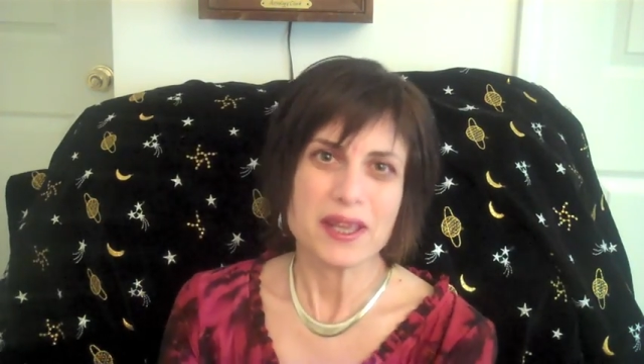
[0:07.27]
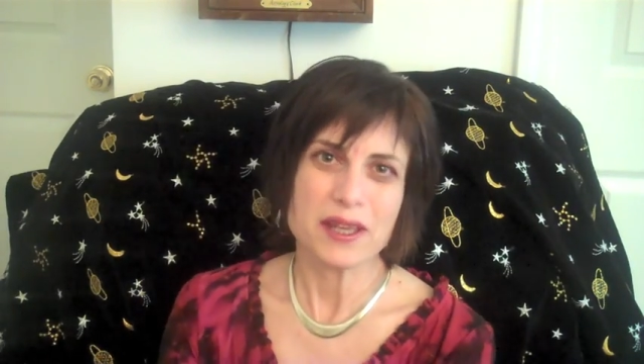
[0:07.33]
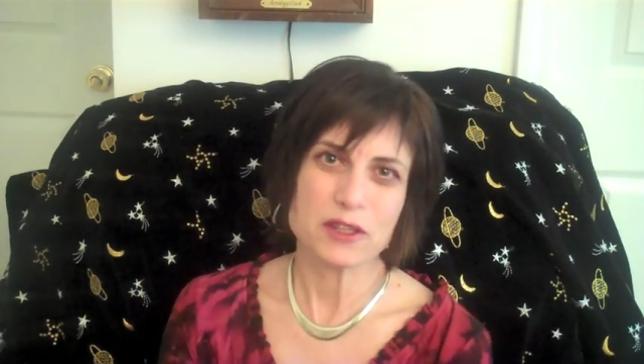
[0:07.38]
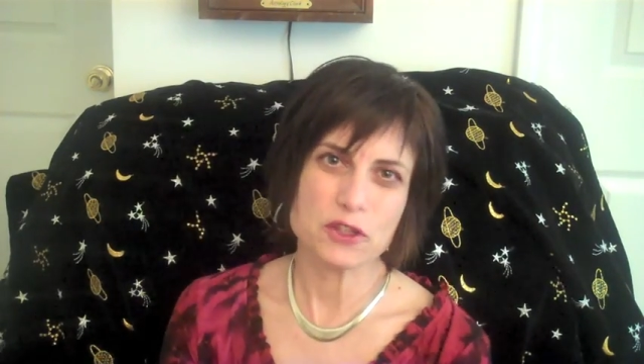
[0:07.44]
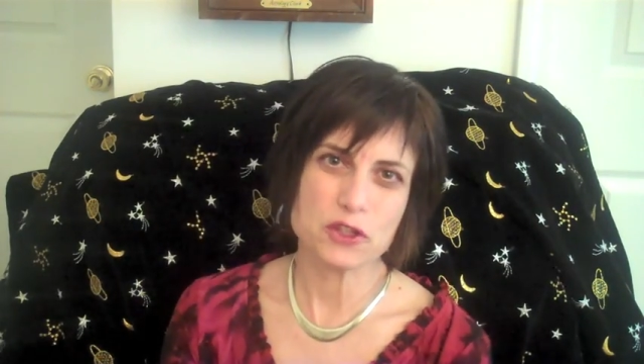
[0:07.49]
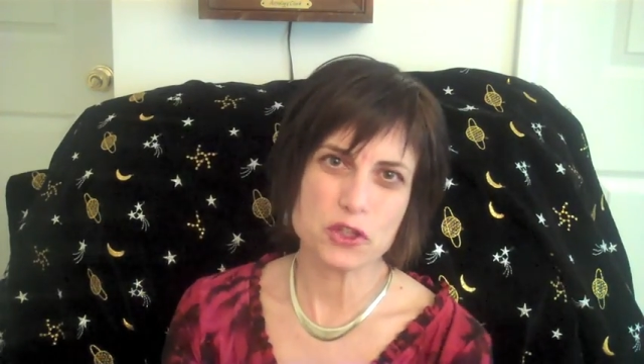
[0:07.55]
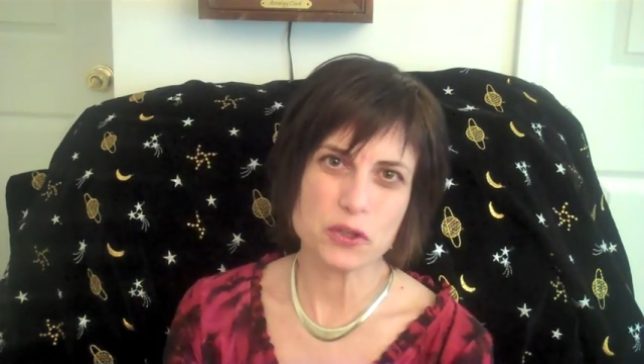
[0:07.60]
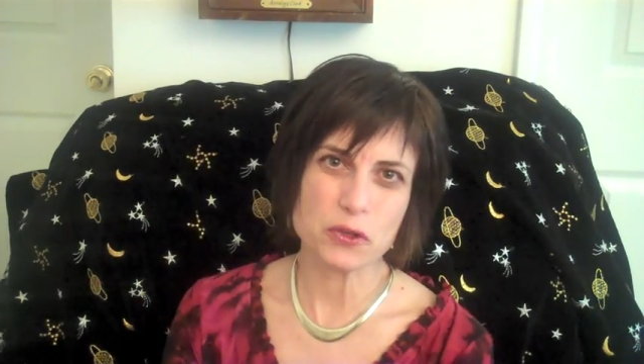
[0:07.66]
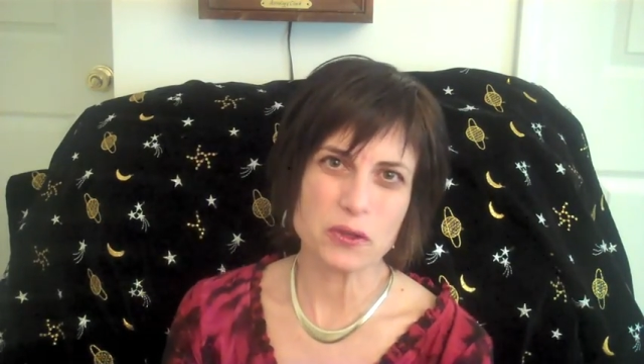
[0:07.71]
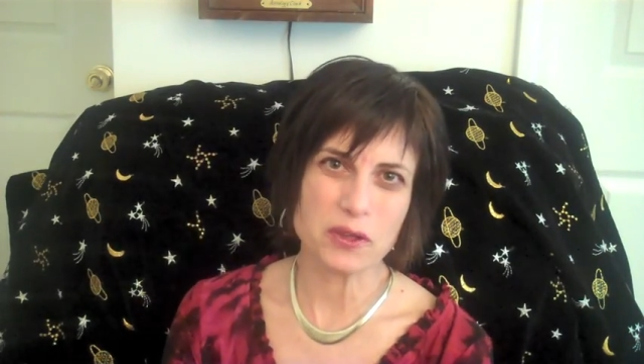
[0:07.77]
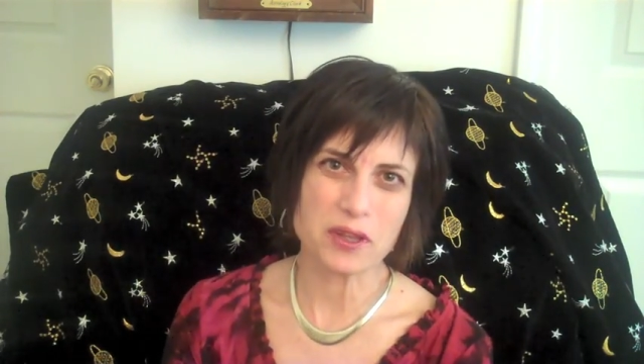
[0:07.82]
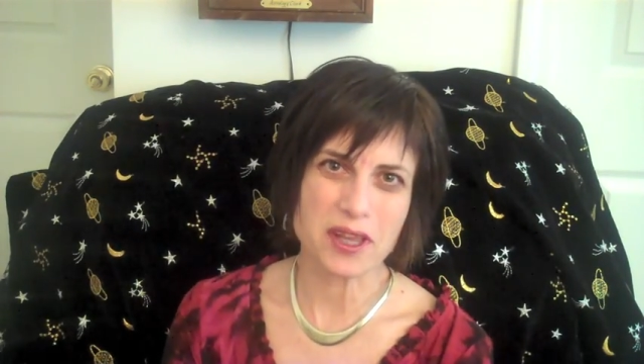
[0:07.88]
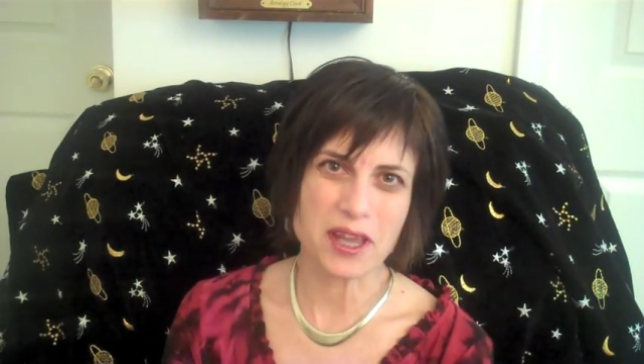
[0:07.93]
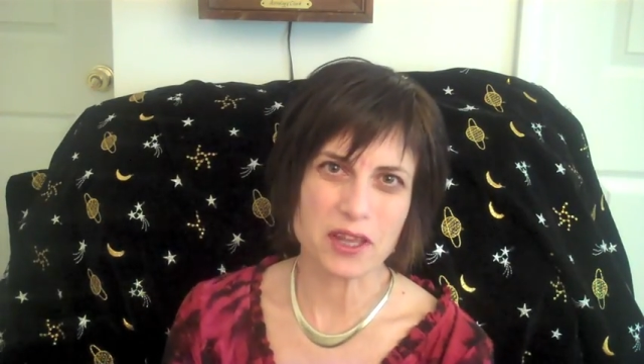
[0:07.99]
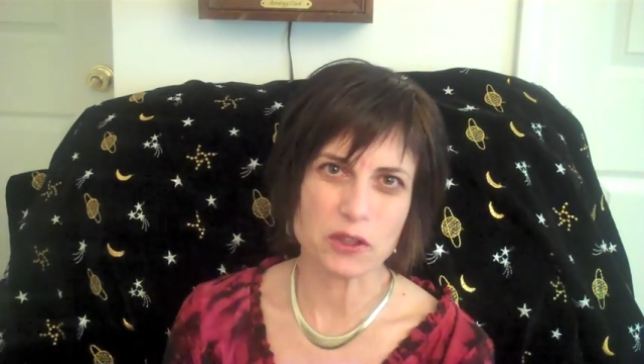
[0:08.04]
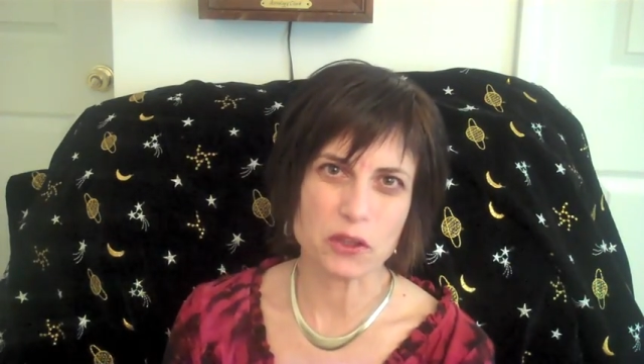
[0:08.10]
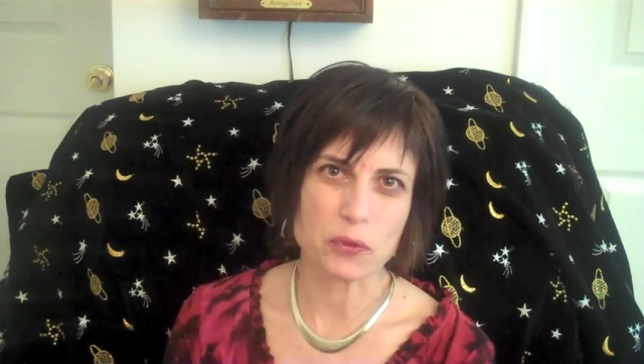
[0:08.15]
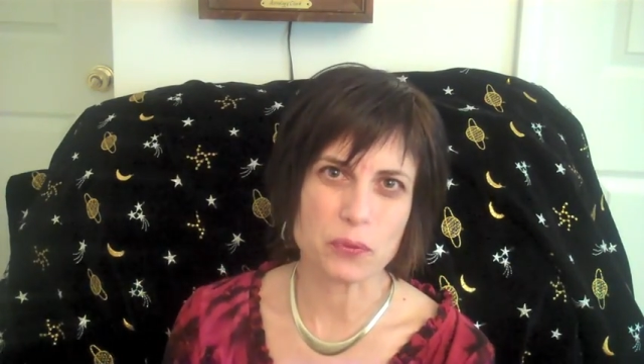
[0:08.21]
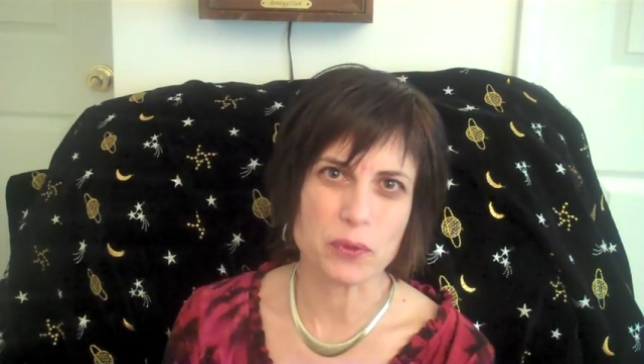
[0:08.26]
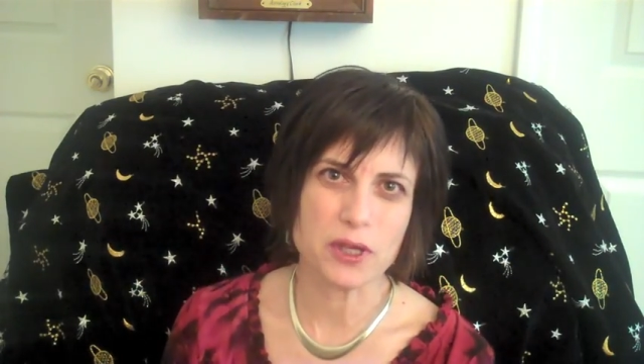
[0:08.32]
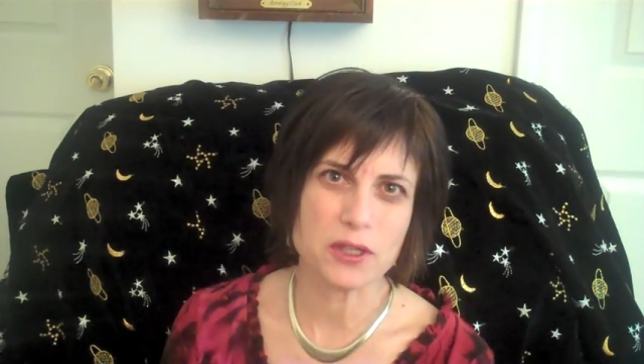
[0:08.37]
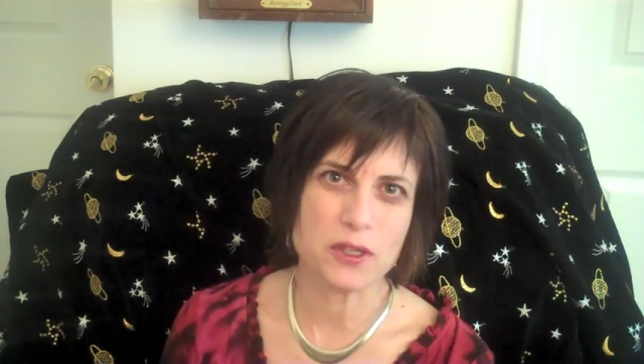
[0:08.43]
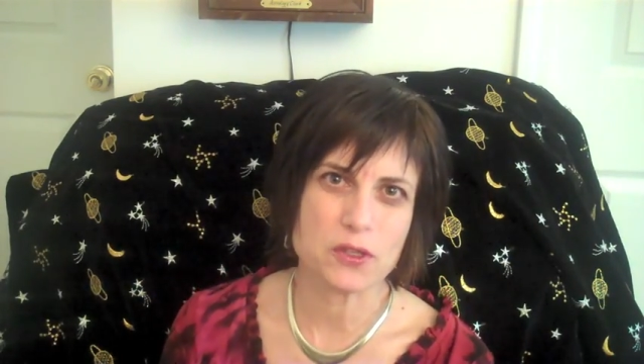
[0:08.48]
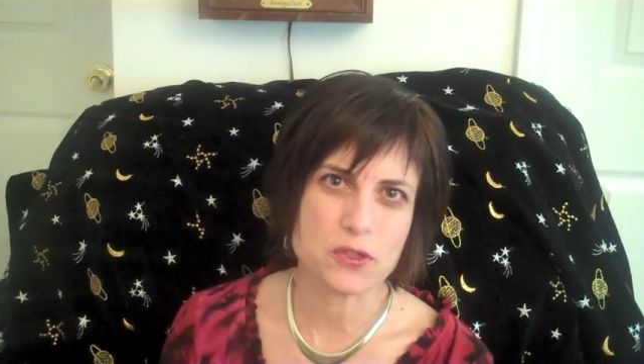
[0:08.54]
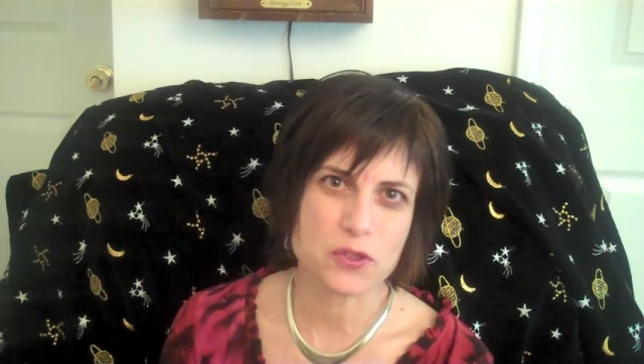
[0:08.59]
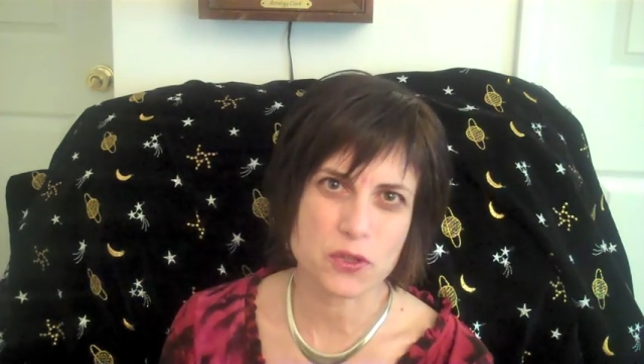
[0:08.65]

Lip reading: It's Judy again, your Read the